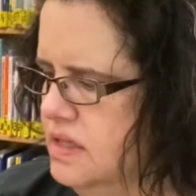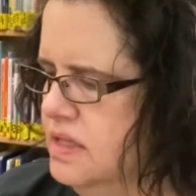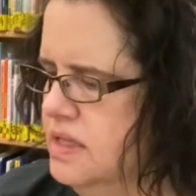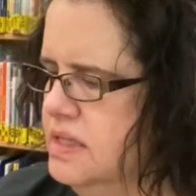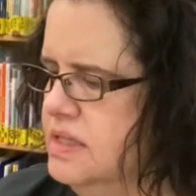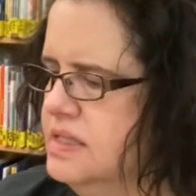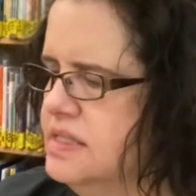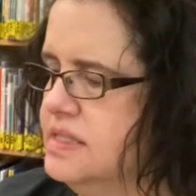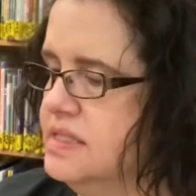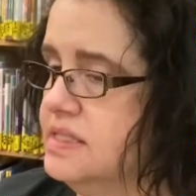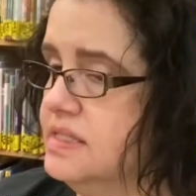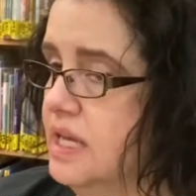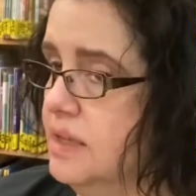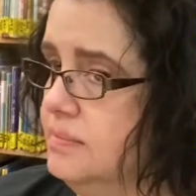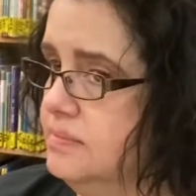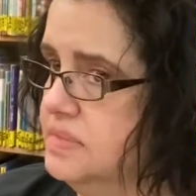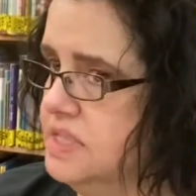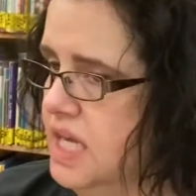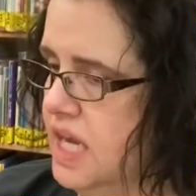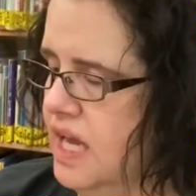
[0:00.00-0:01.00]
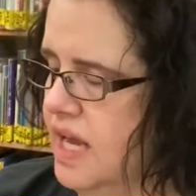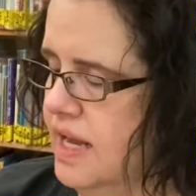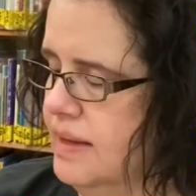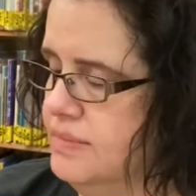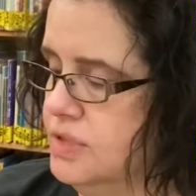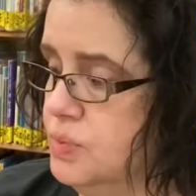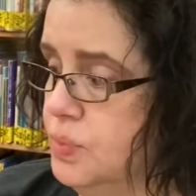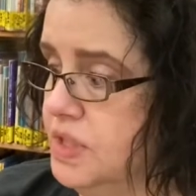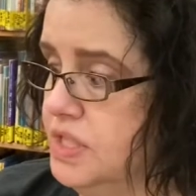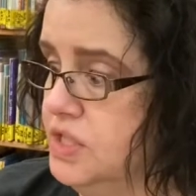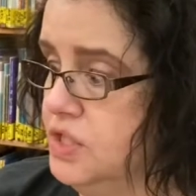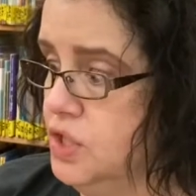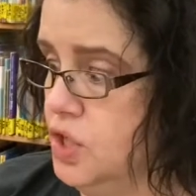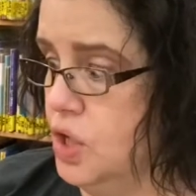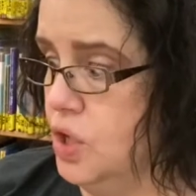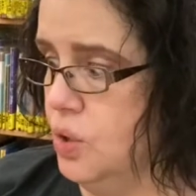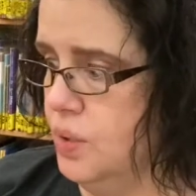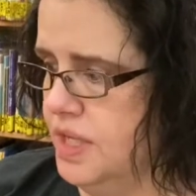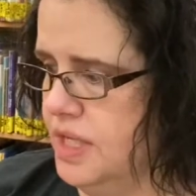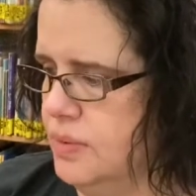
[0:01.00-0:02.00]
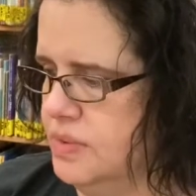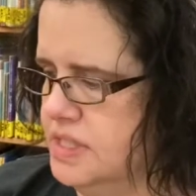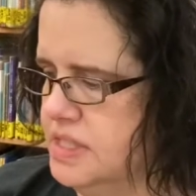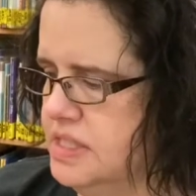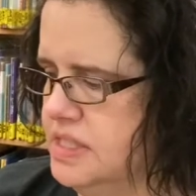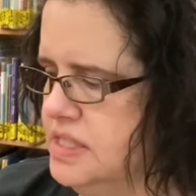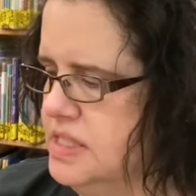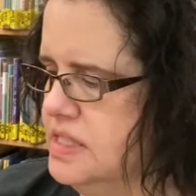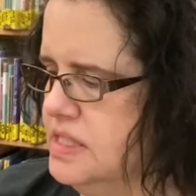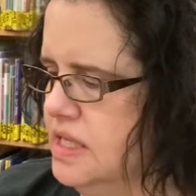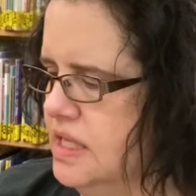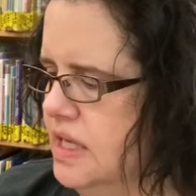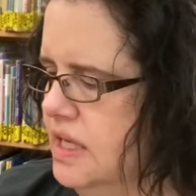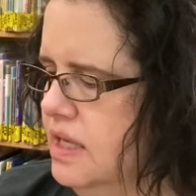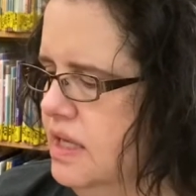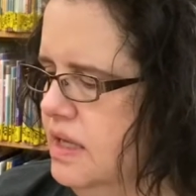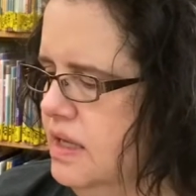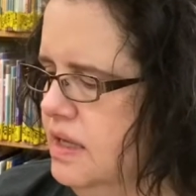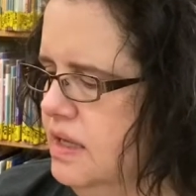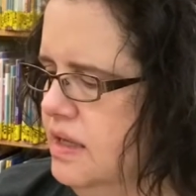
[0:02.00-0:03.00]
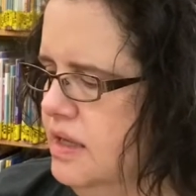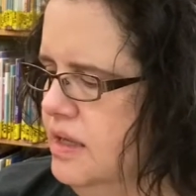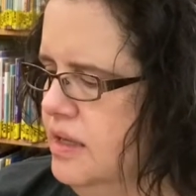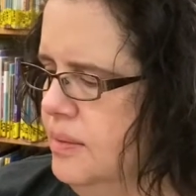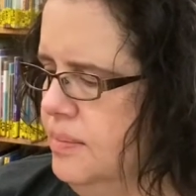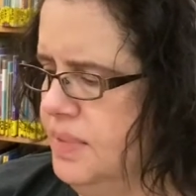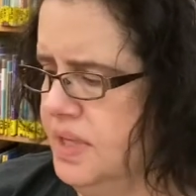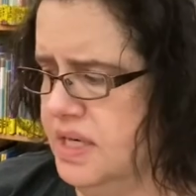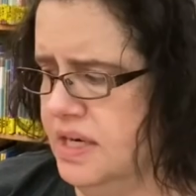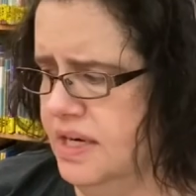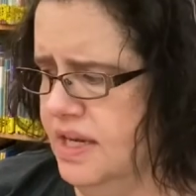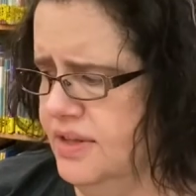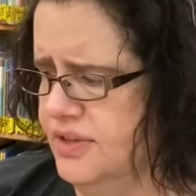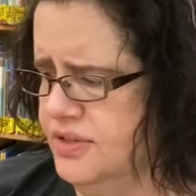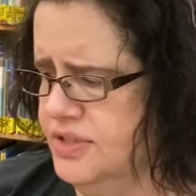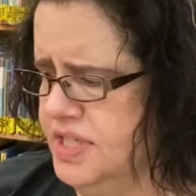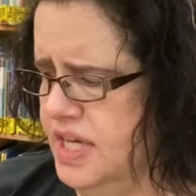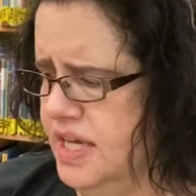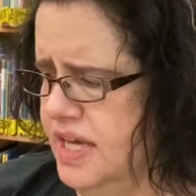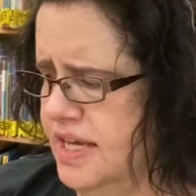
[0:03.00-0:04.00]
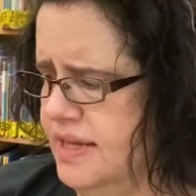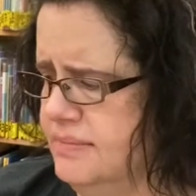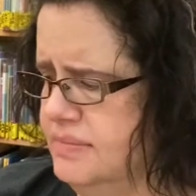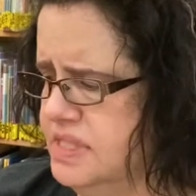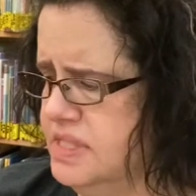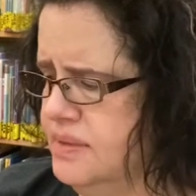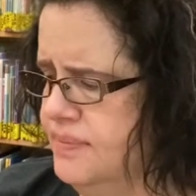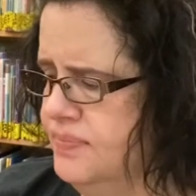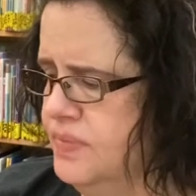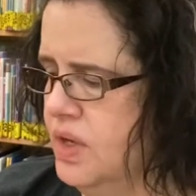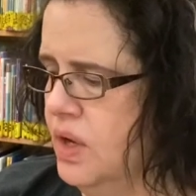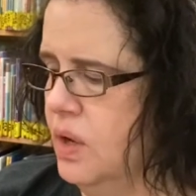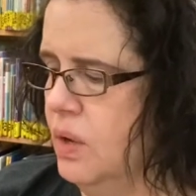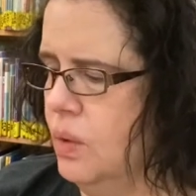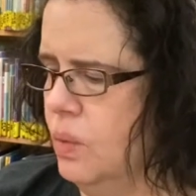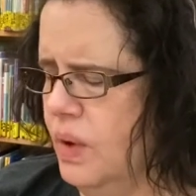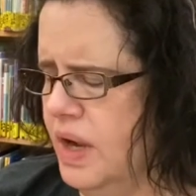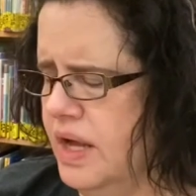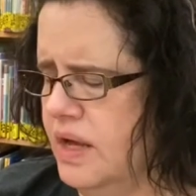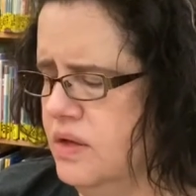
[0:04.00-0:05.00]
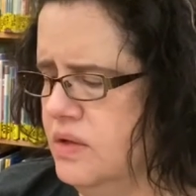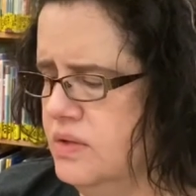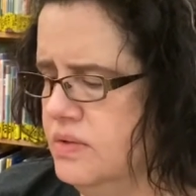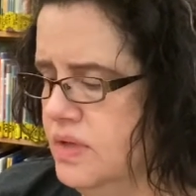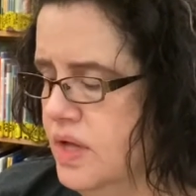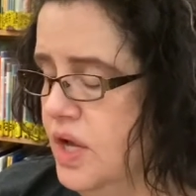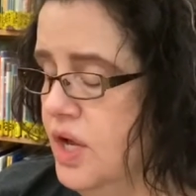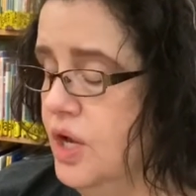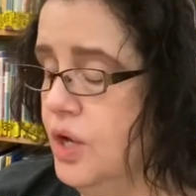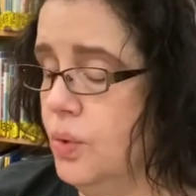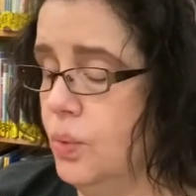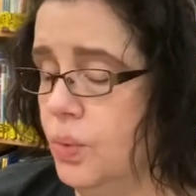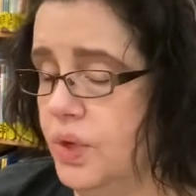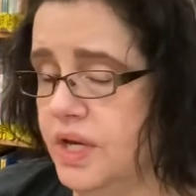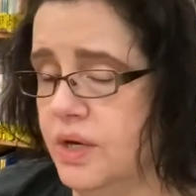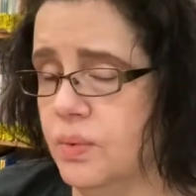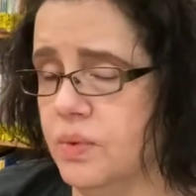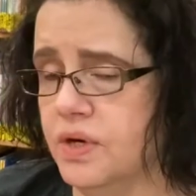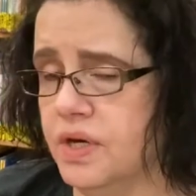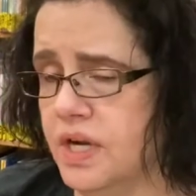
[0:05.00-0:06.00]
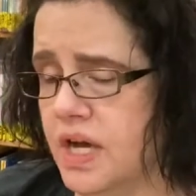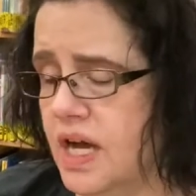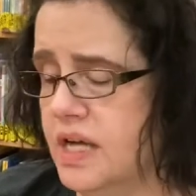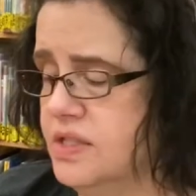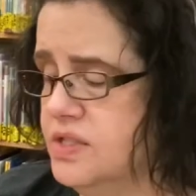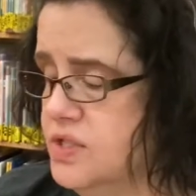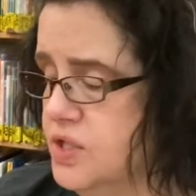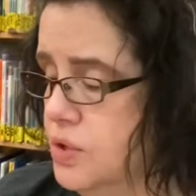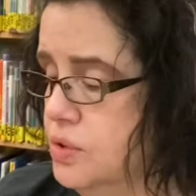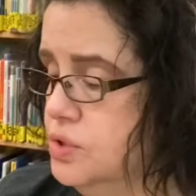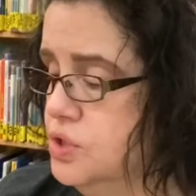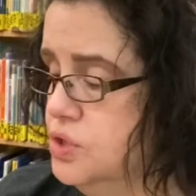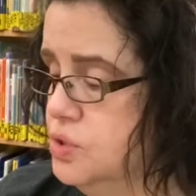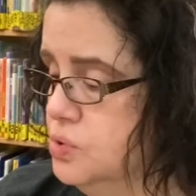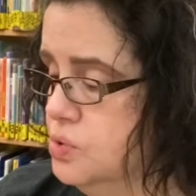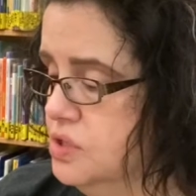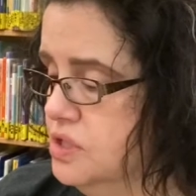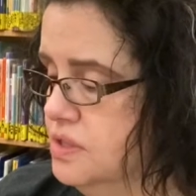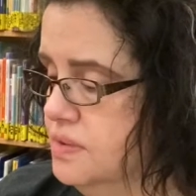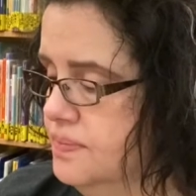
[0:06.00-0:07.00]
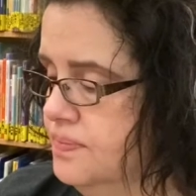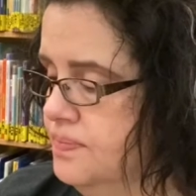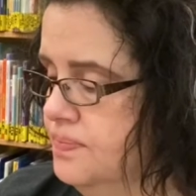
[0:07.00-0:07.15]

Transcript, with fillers: Sometimes we'd know he was teasing, but at other times, well, we were not so sure.